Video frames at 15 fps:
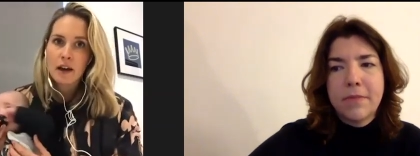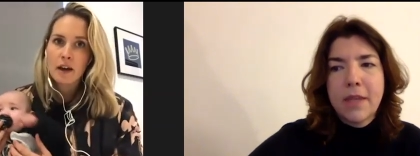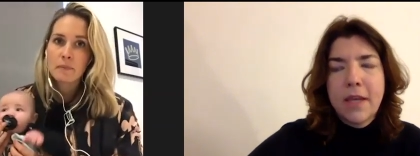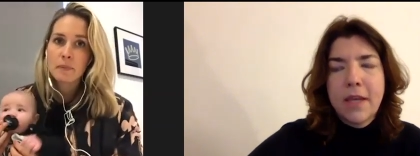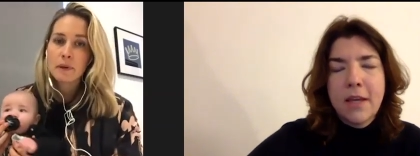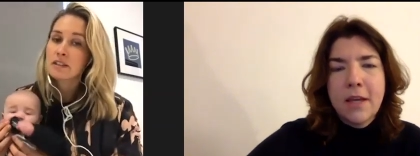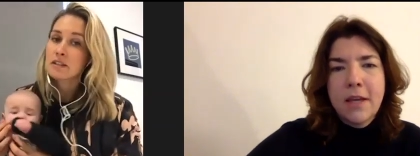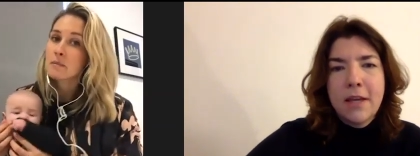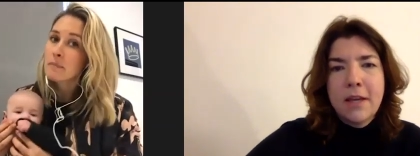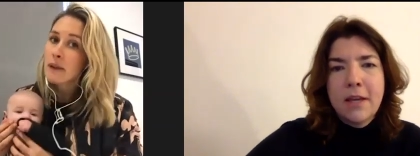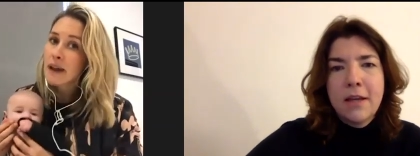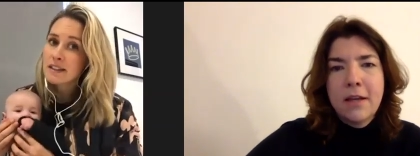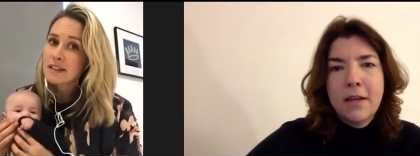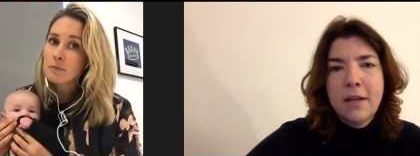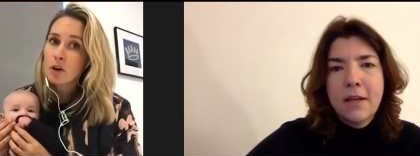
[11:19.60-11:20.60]
Speaker 1: Um, but it's
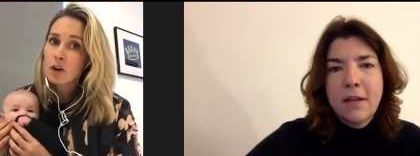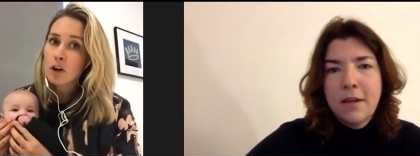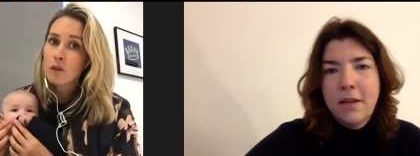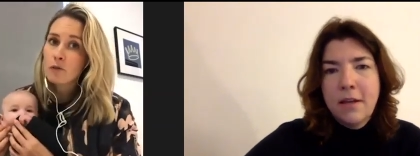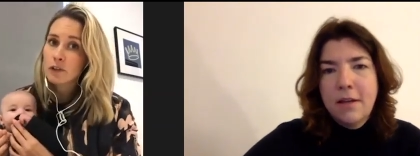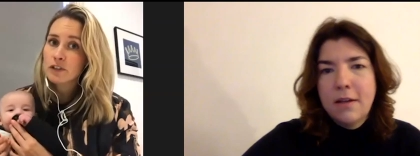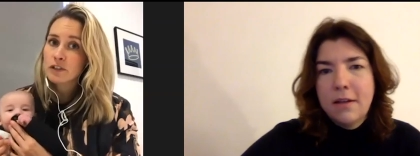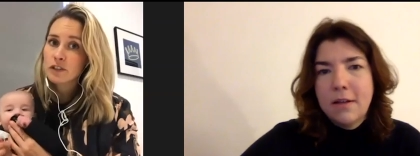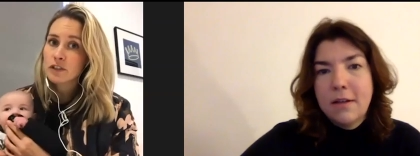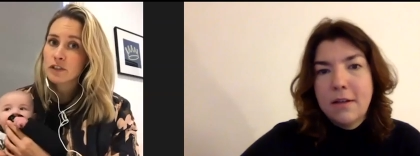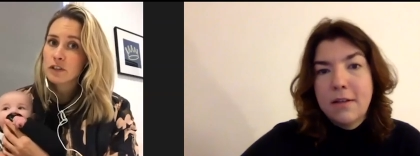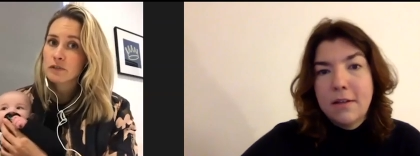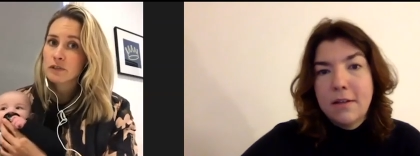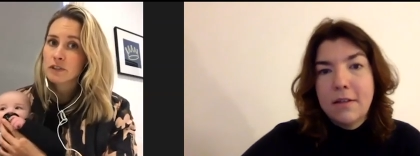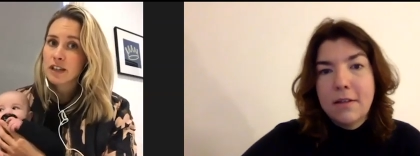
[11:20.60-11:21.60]
amazing what confidence can
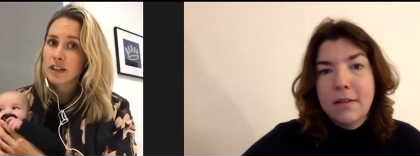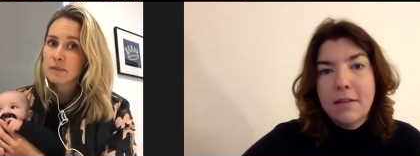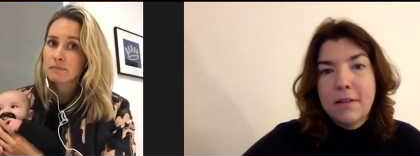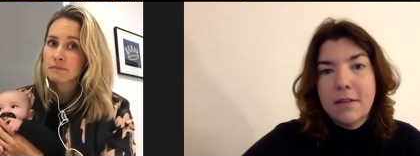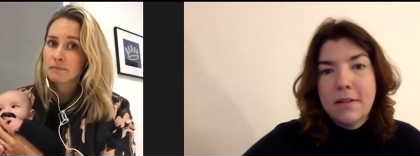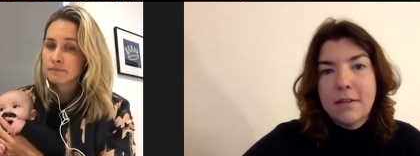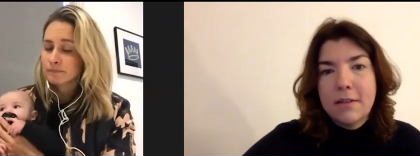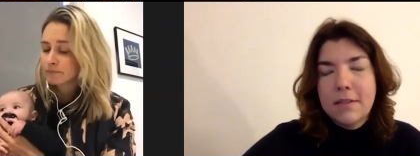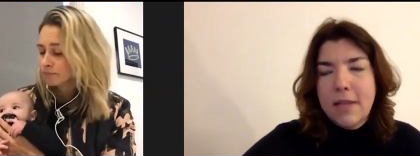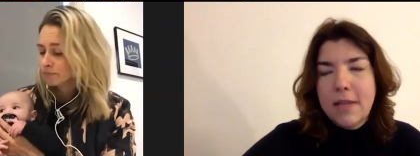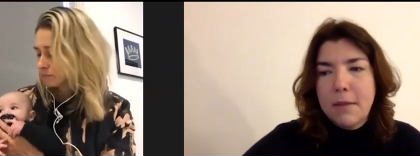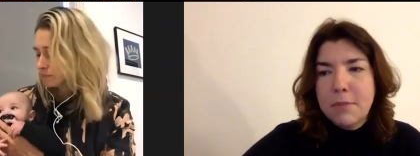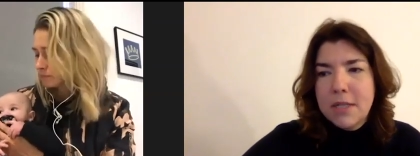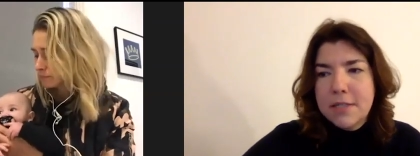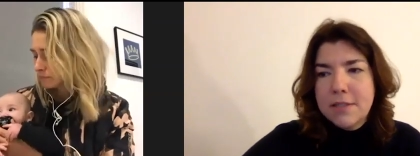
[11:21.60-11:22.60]
do for a team.
Speaker 2: Yeah,
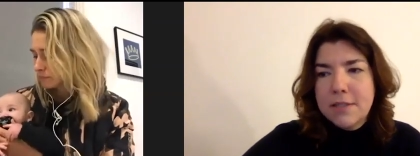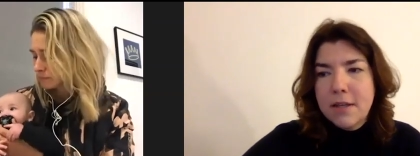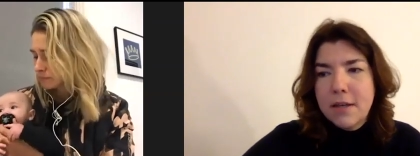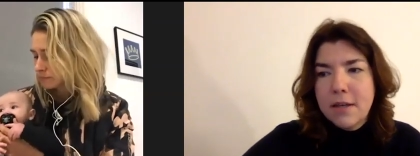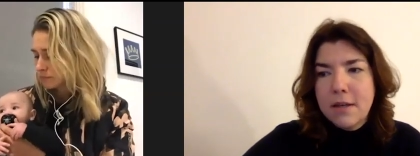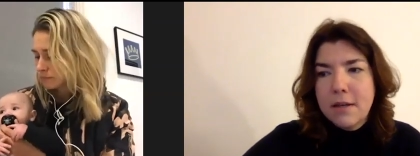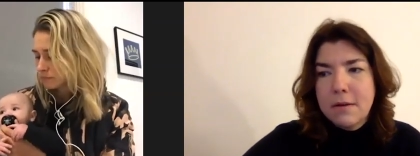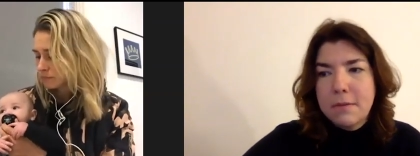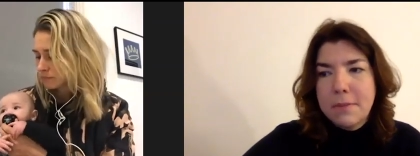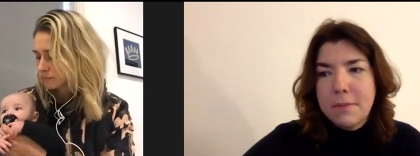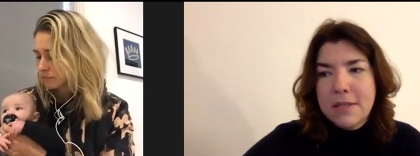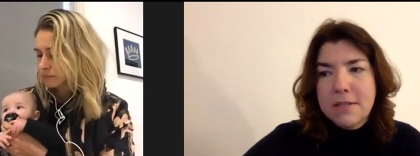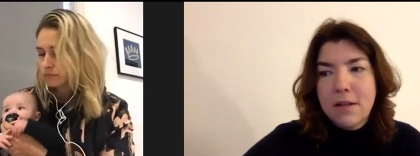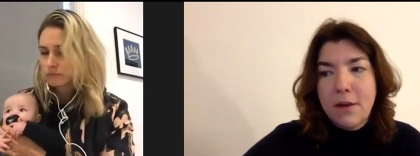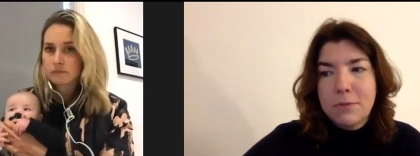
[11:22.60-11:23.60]
Melissa
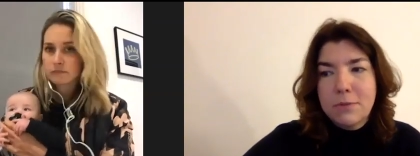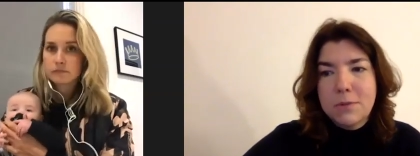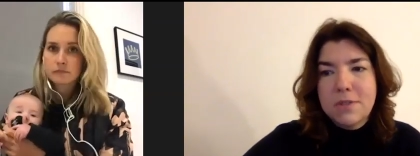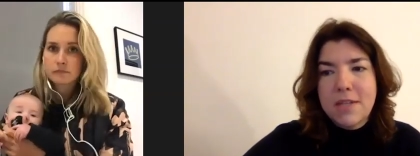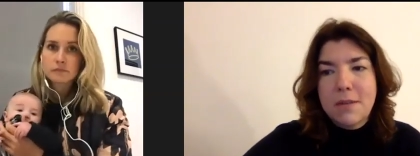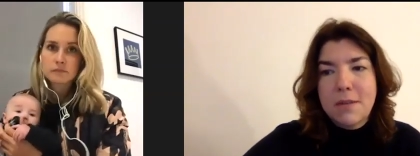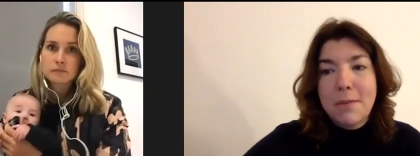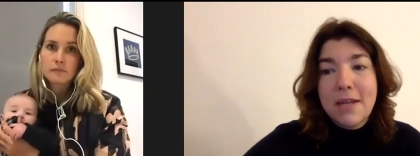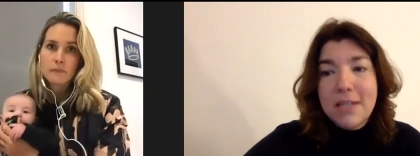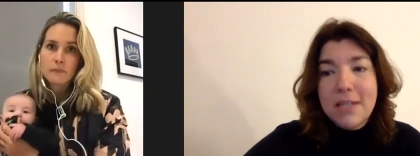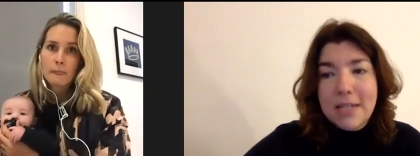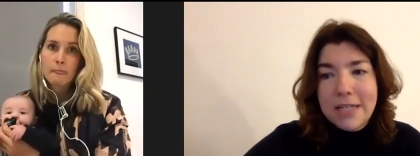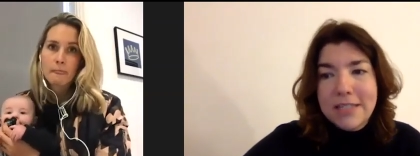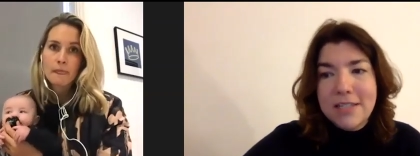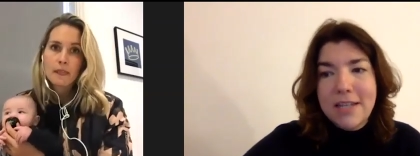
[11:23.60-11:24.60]
Bessell afterwards said, I made it
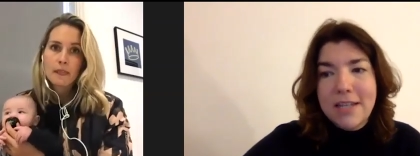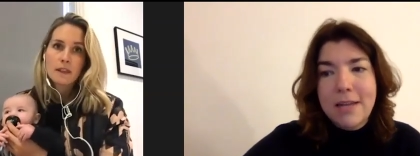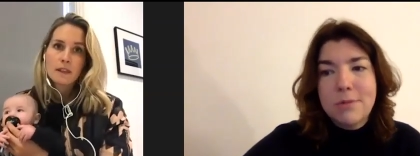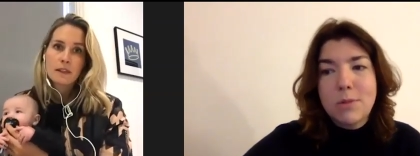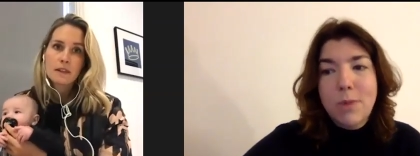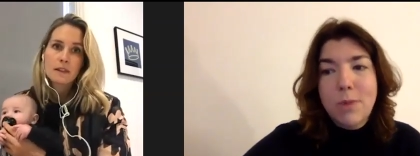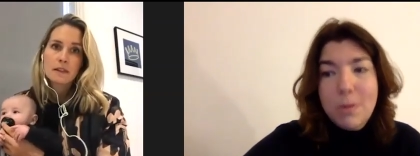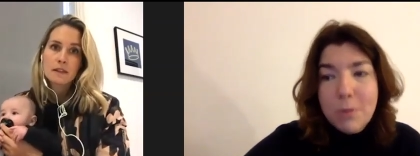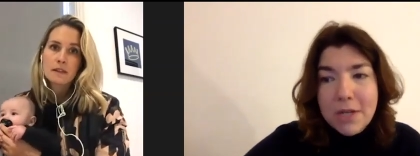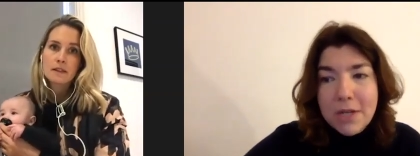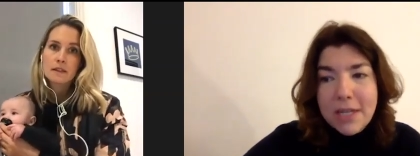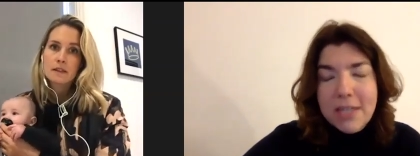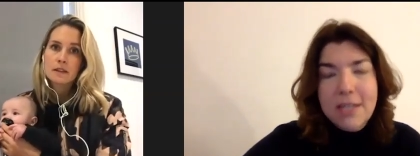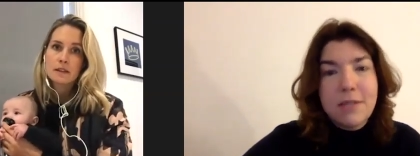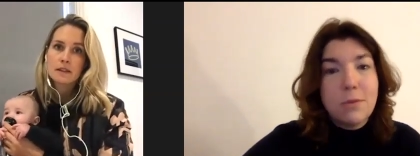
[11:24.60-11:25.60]
clear today it was a win we
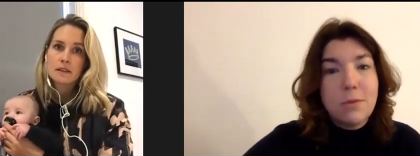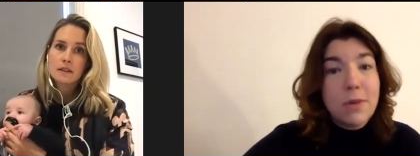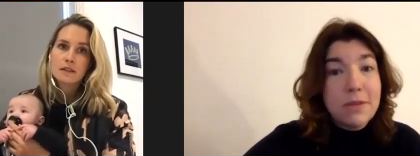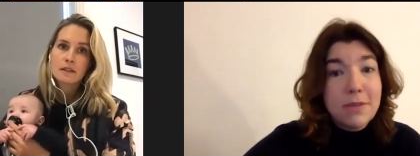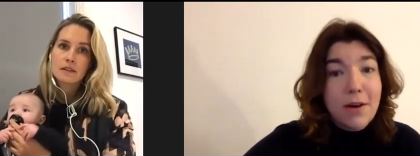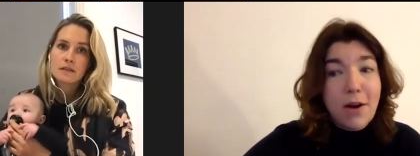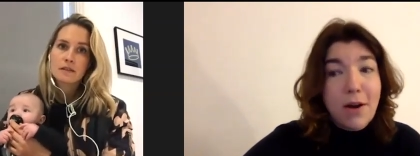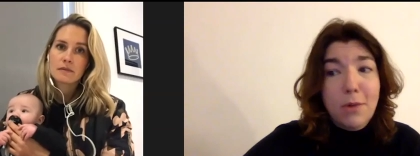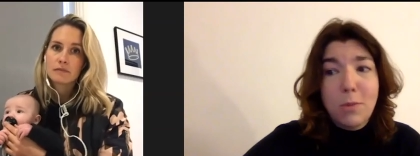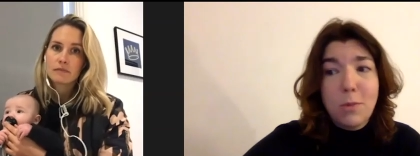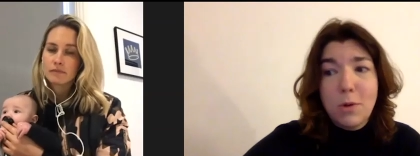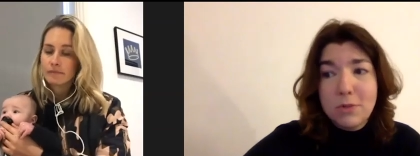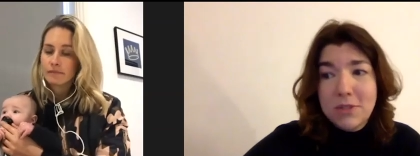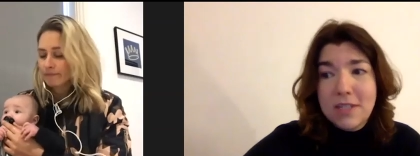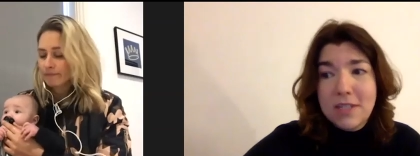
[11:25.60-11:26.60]
needed, a win that I
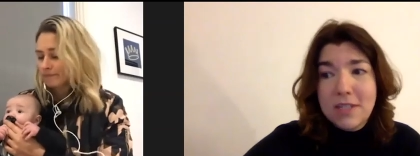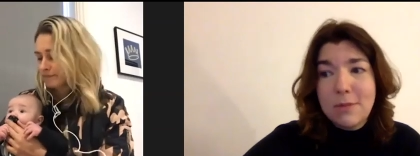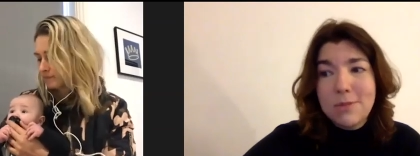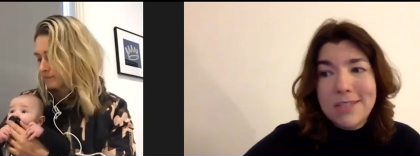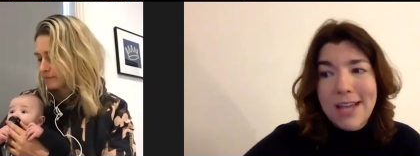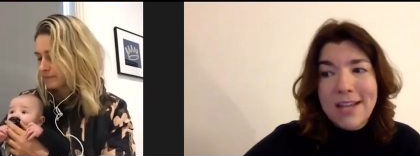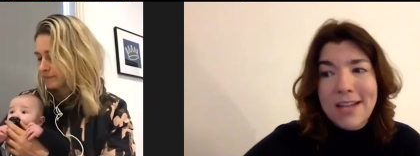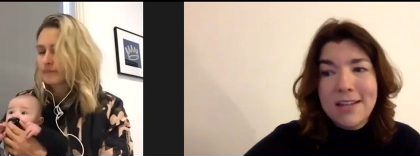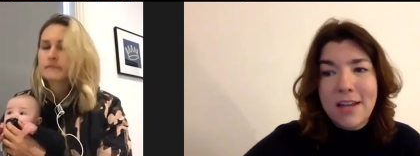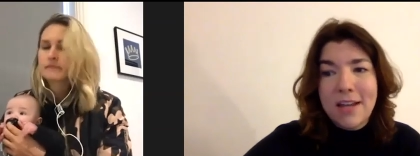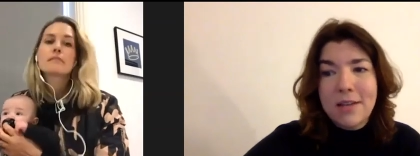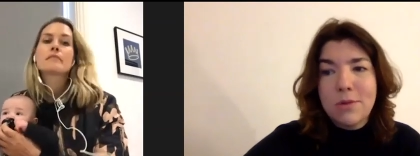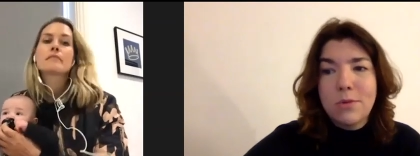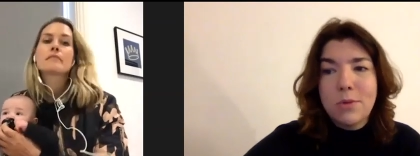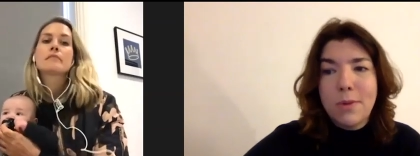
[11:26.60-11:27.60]
wanted. It was neck and
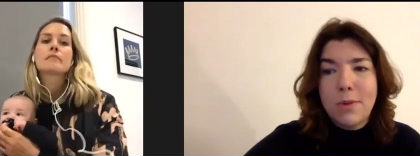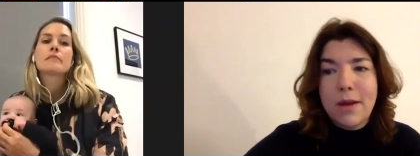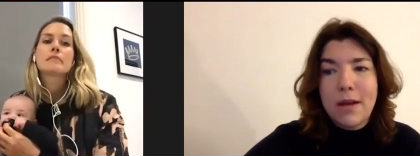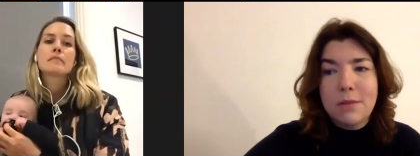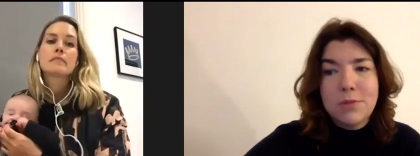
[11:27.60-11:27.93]
neck all the way. I'm